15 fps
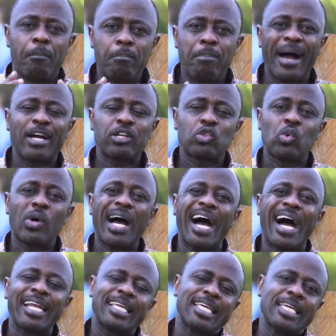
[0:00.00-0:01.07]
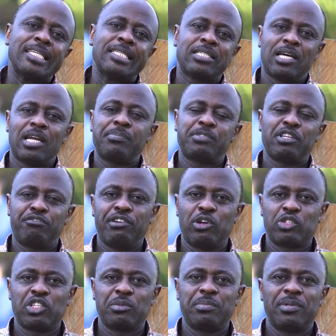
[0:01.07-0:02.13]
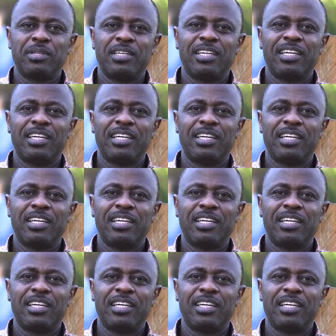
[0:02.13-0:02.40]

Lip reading: back to uninterrupted fellowship.